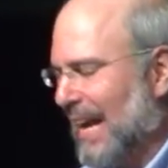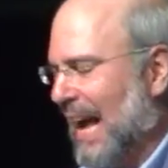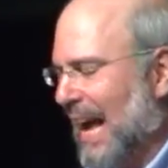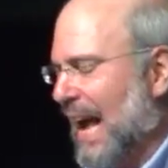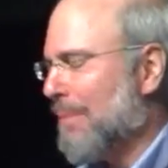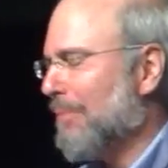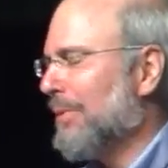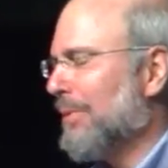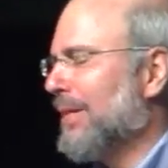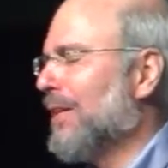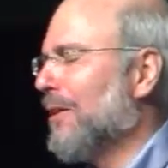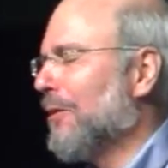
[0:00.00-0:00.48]

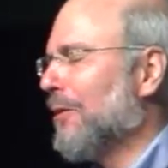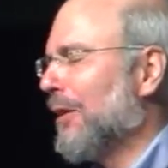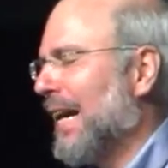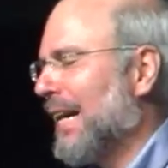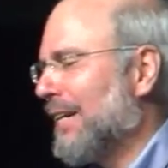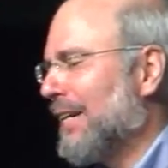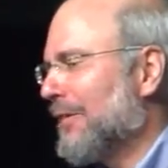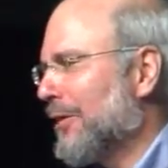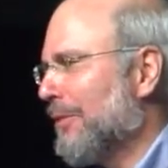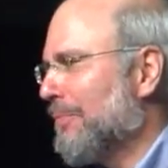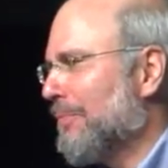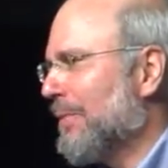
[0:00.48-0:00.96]
happy note,
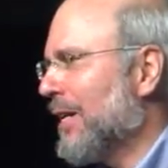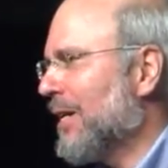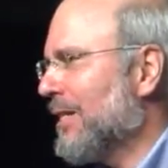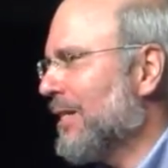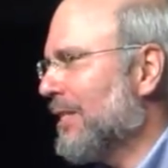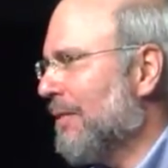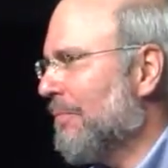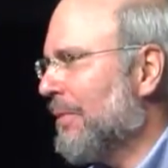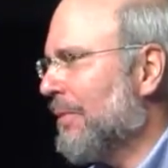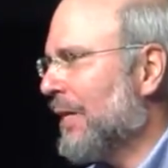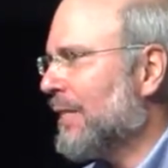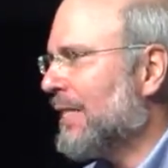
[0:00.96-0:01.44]
actually,
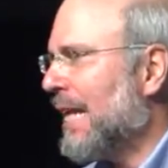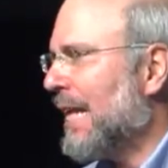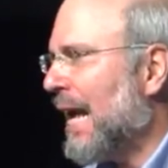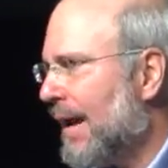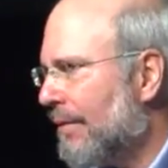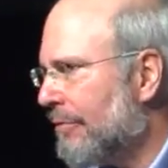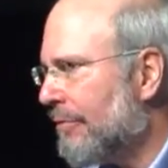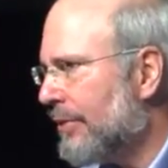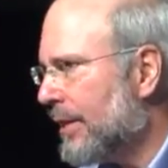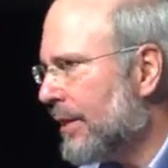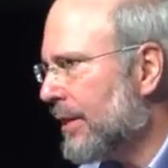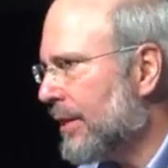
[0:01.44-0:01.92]
because
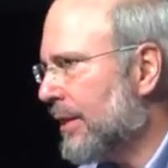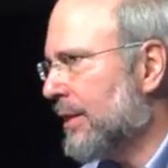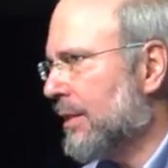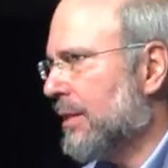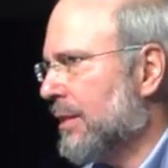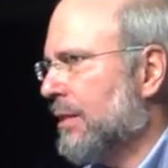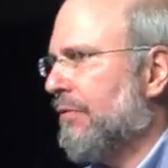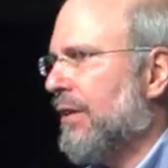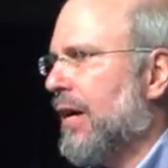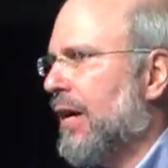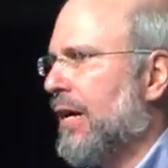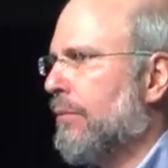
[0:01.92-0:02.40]
everything is
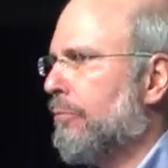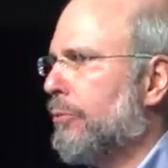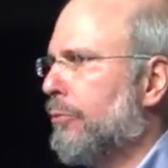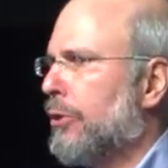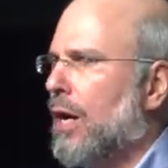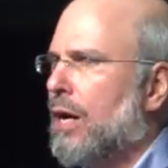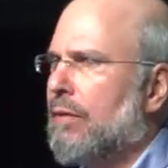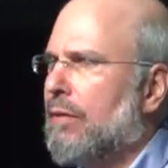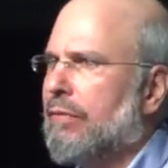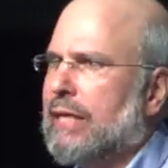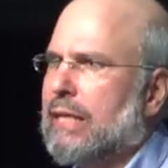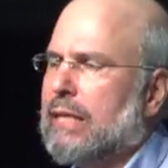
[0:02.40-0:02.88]
divine
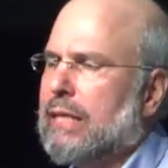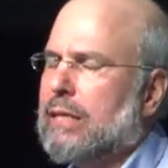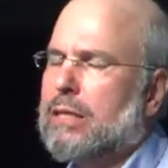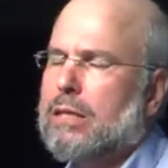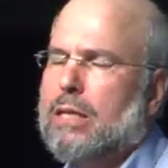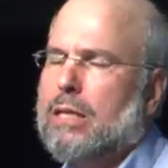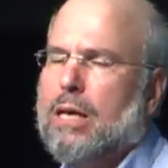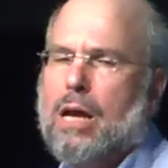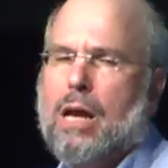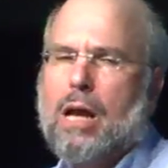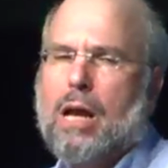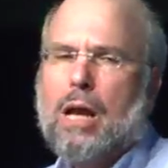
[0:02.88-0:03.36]
providence.
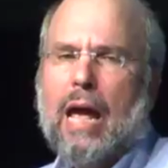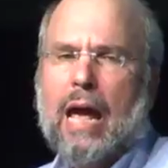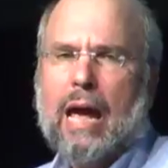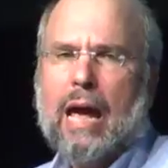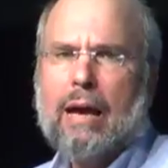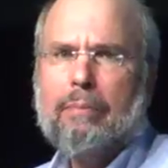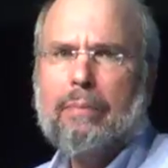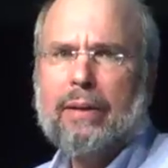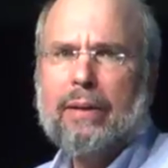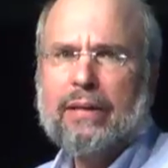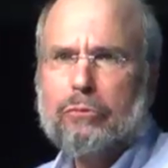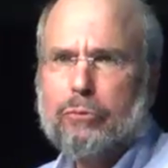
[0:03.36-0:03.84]

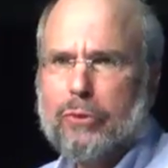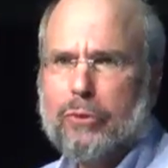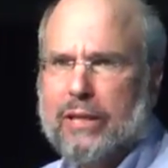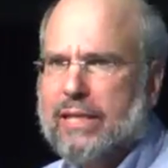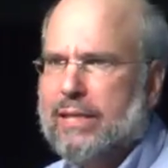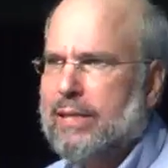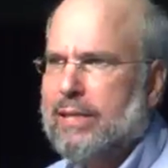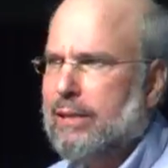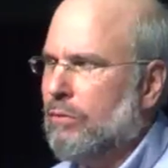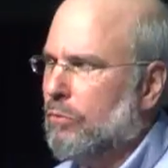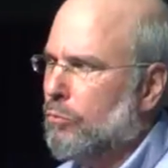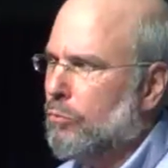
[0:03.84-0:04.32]
But
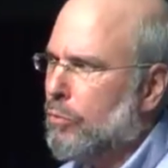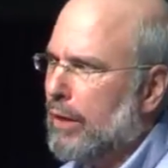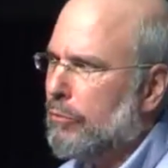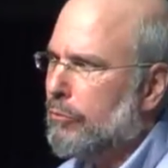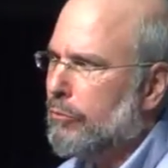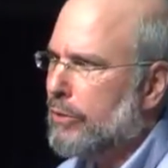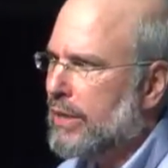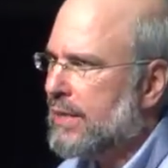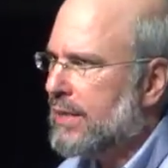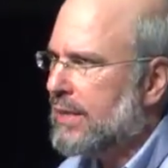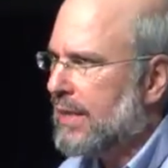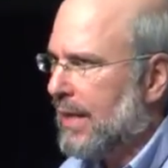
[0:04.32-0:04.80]
one
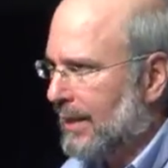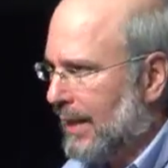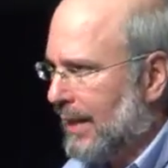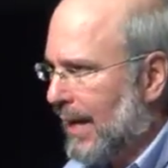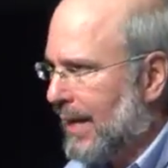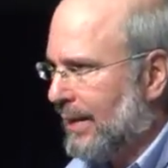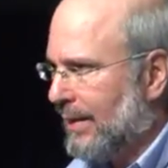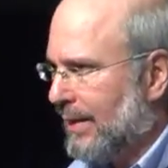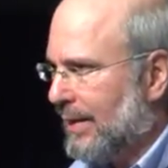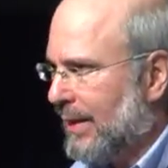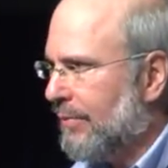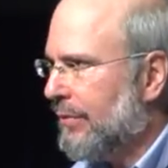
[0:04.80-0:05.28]
reason I
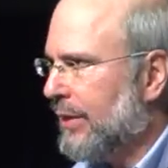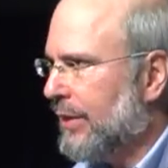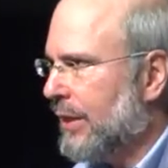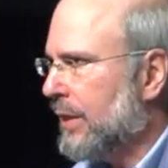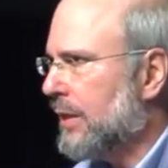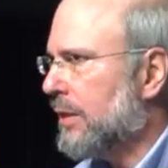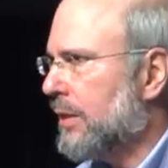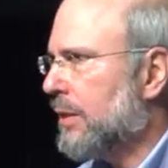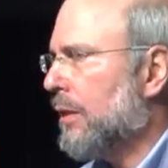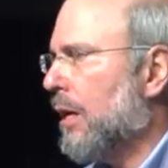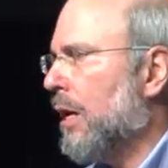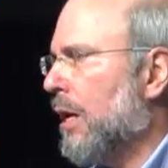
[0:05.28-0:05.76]
like giving
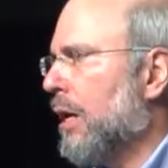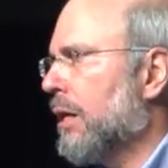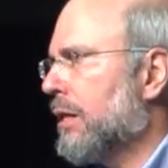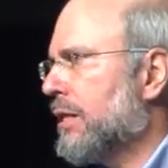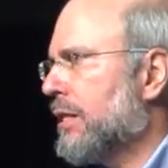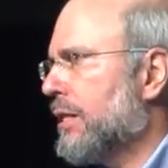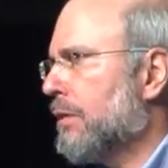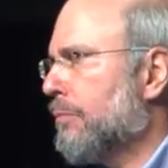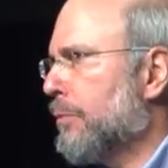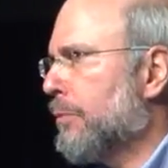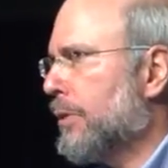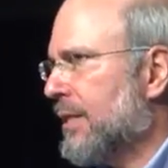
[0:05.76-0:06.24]
these
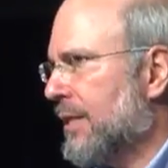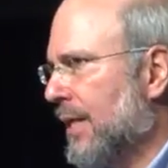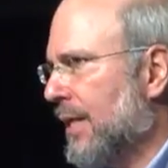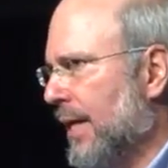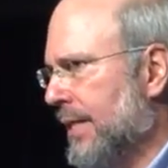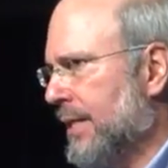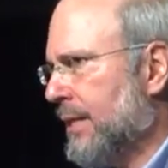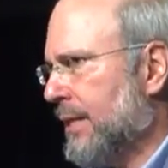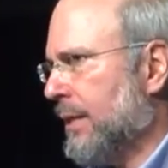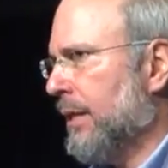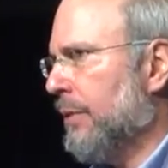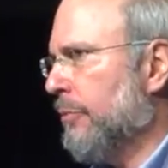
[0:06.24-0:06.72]
talks is
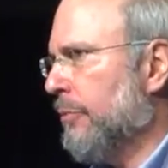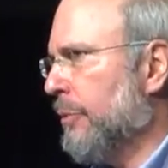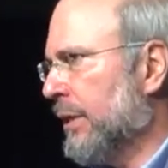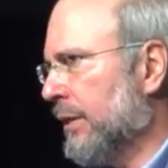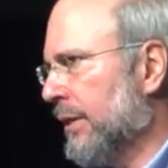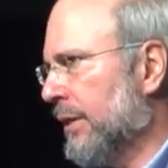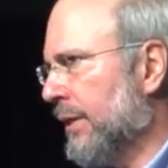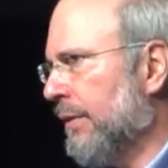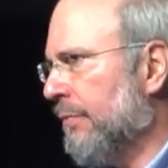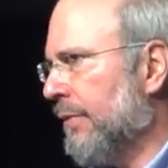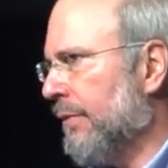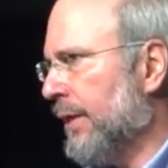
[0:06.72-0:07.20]
precisely we're
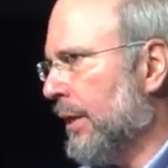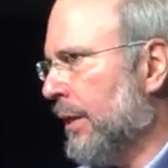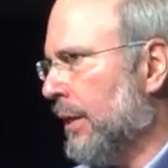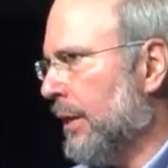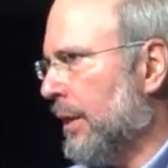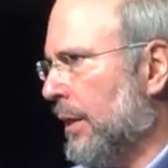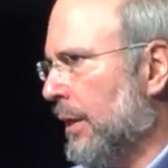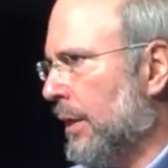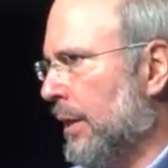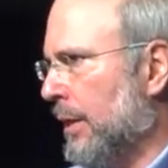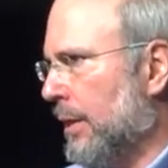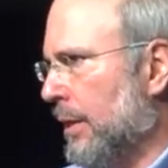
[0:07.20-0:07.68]
living
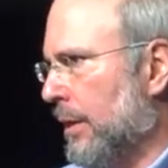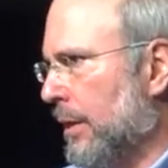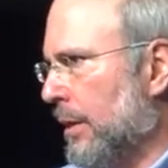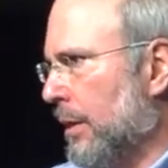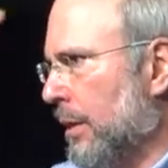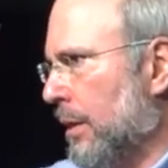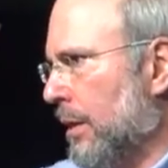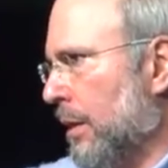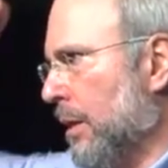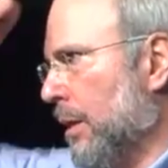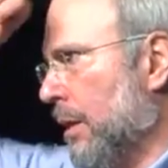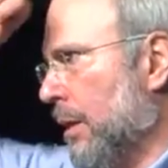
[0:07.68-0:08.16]

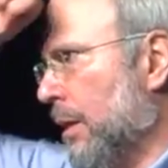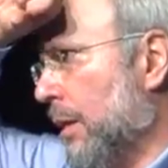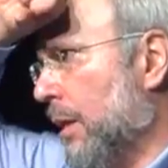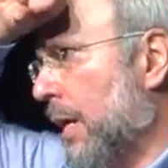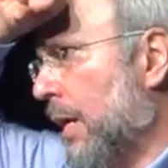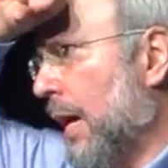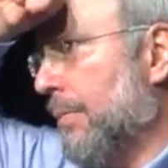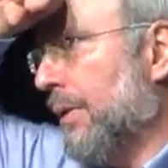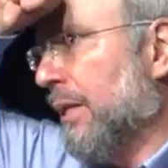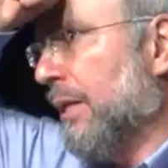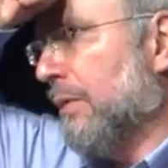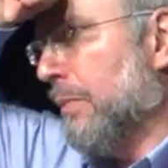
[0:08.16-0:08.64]
in,
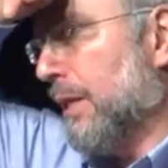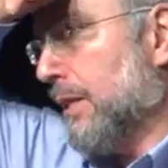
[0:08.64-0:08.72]
it